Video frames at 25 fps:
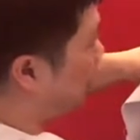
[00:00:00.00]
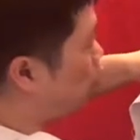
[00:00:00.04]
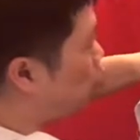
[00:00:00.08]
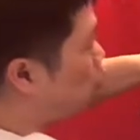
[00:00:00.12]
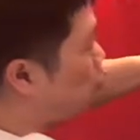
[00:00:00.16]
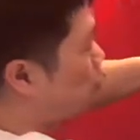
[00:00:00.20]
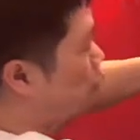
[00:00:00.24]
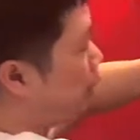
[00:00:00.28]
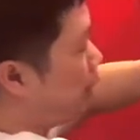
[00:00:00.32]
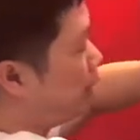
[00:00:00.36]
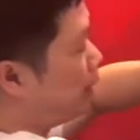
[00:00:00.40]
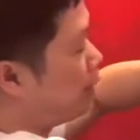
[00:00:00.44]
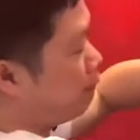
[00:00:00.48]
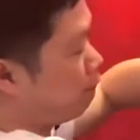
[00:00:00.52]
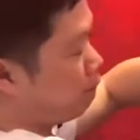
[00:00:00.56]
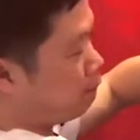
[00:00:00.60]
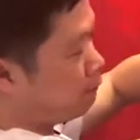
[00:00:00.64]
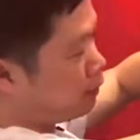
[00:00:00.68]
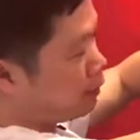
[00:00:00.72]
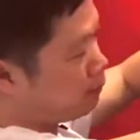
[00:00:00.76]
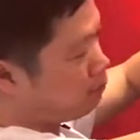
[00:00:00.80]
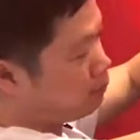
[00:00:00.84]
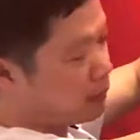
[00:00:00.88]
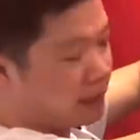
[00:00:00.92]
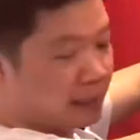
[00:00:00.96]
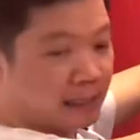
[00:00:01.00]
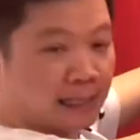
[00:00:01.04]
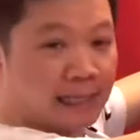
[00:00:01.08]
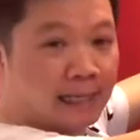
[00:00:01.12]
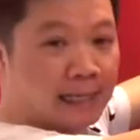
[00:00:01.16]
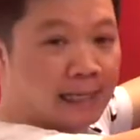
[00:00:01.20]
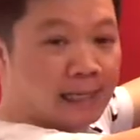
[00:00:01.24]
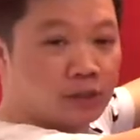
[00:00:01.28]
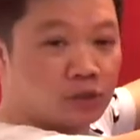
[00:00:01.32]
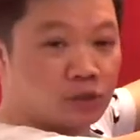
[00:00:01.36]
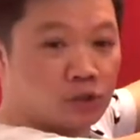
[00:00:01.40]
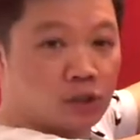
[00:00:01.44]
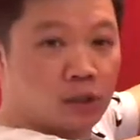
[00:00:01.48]
away from the
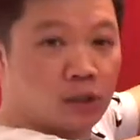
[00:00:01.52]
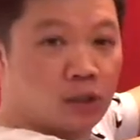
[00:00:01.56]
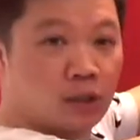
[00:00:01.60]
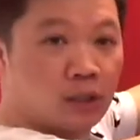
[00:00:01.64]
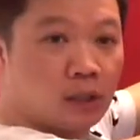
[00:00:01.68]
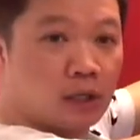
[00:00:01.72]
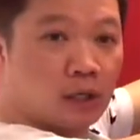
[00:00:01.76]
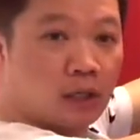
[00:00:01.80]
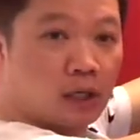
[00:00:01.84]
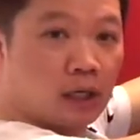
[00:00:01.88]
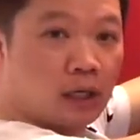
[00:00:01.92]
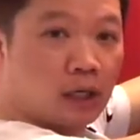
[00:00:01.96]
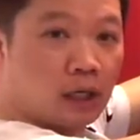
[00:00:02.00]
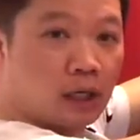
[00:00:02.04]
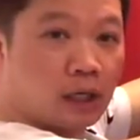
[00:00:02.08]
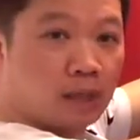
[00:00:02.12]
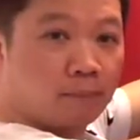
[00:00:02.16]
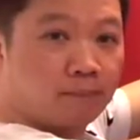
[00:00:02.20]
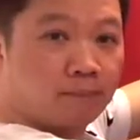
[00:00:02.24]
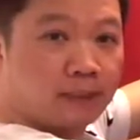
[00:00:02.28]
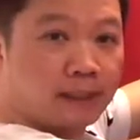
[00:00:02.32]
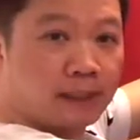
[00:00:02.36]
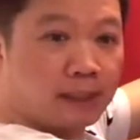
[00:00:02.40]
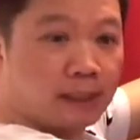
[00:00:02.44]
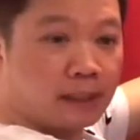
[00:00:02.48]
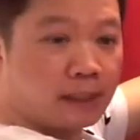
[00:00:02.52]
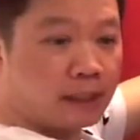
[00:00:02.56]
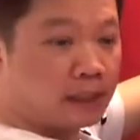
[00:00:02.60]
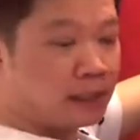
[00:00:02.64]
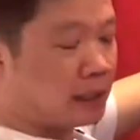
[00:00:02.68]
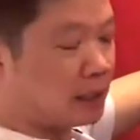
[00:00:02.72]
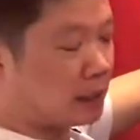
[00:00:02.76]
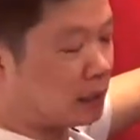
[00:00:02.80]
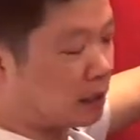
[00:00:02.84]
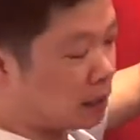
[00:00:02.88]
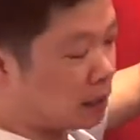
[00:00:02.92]
edge of the uh,